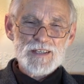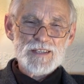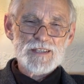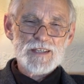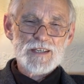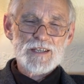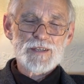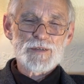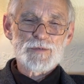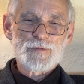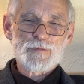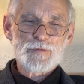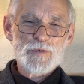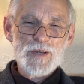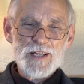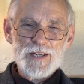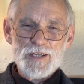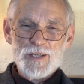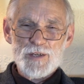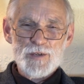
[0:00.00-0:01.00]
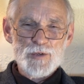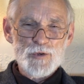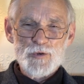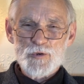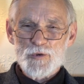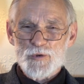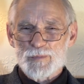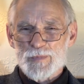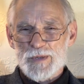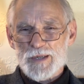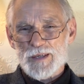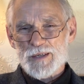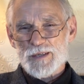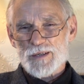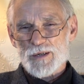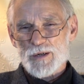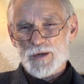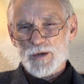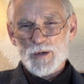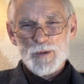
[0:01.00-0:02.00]
to confront
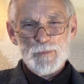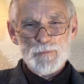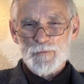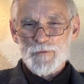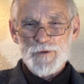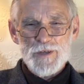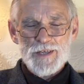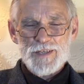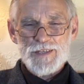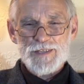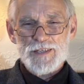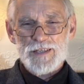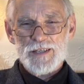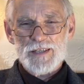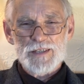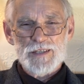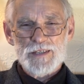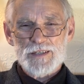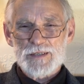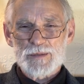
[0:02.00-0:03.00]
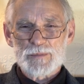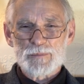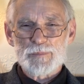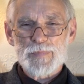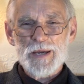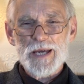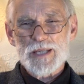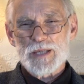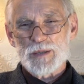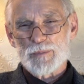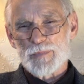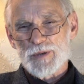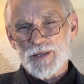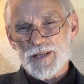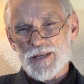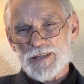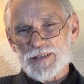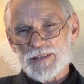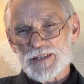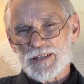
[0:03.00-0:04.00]
looming obvious
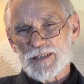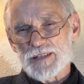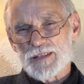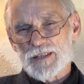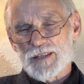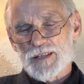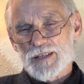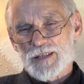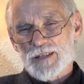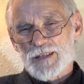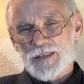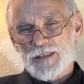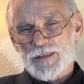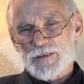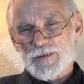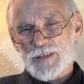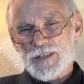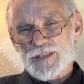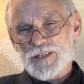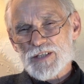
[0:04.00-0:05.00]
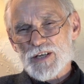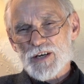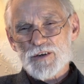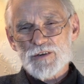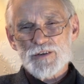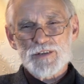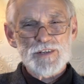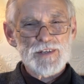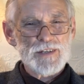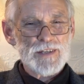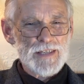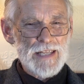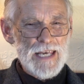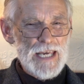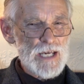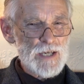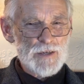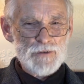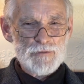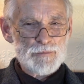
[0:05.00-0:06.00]
incompatibility or a total
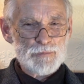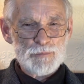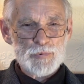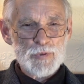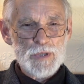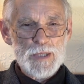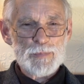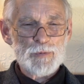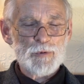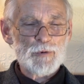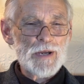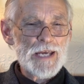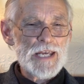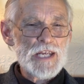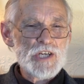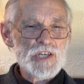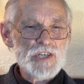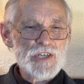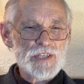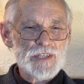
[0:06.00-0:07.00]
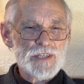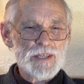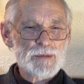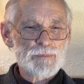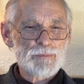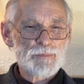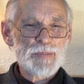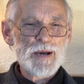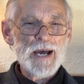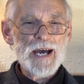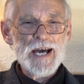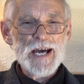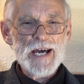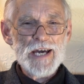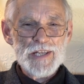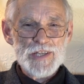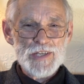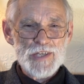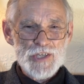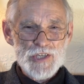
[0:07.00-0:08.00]
lack of preparation and
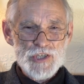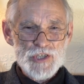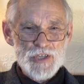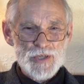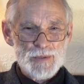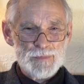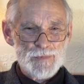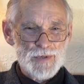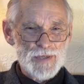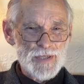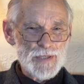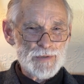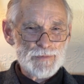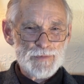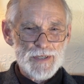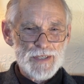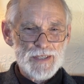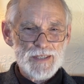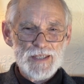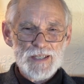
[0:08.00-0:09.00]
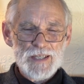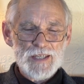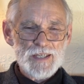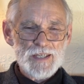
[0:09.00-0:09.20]
partnership living